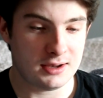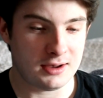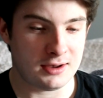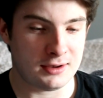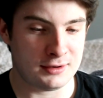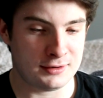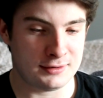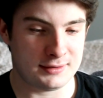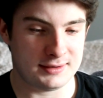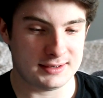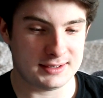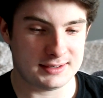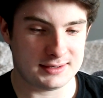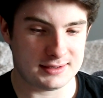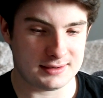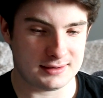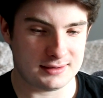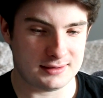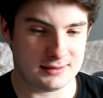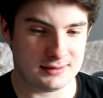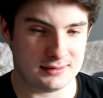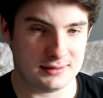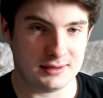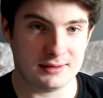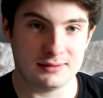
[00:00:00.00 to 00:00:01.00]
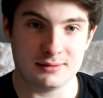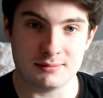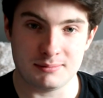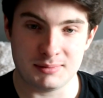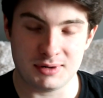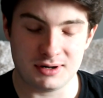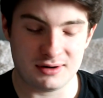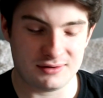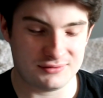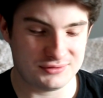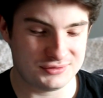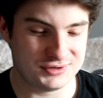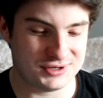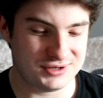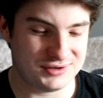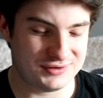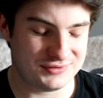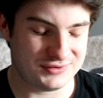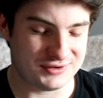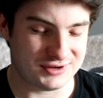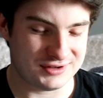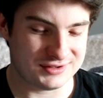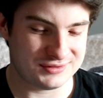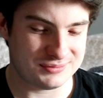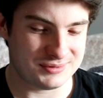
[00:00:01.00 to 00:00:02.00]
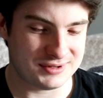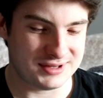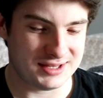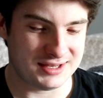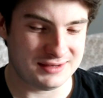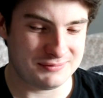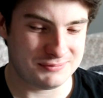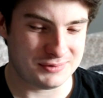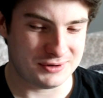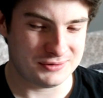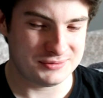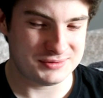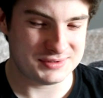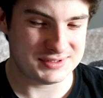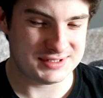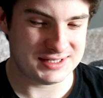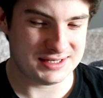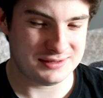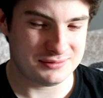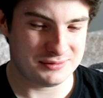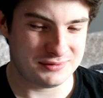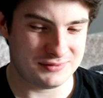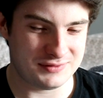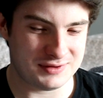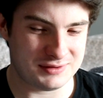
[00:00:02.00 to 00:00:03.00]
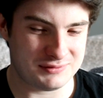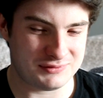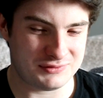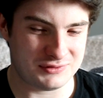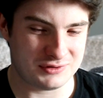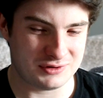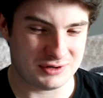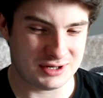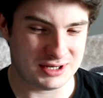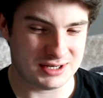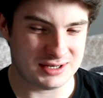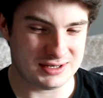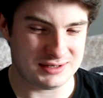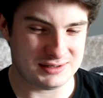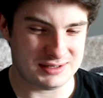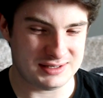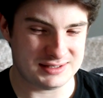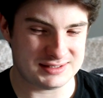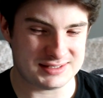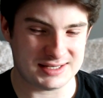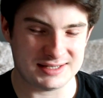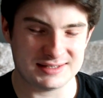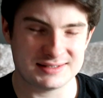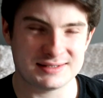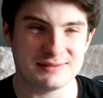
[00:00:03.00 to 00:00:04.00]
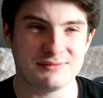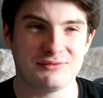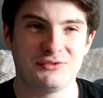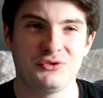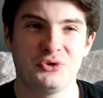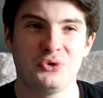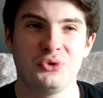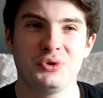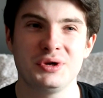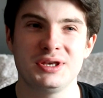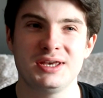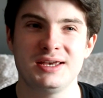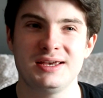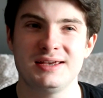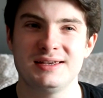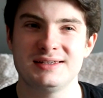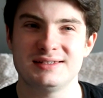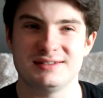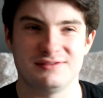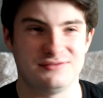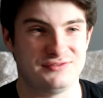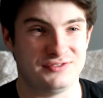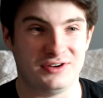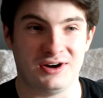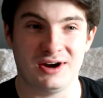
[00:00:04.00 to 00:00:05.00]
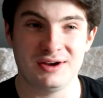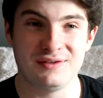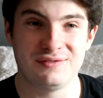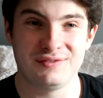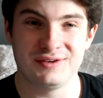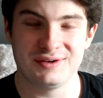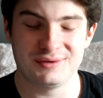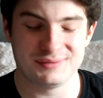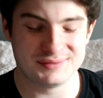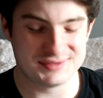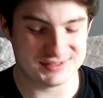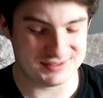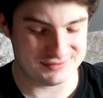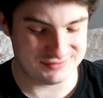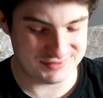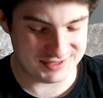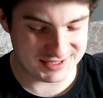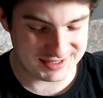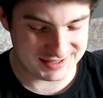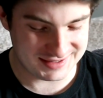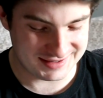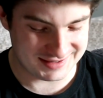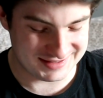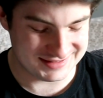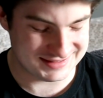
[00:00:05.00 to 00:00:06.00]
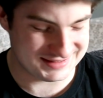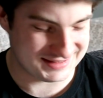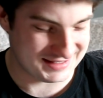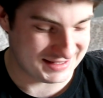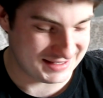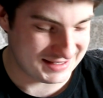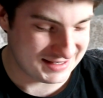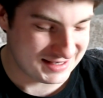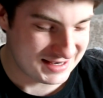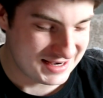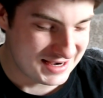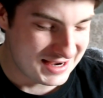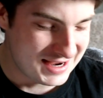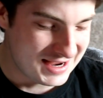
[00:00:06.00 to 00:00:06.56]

I like in the Marvel universe where they won't deal with it for it takes them 4 years and 5 films to realise that.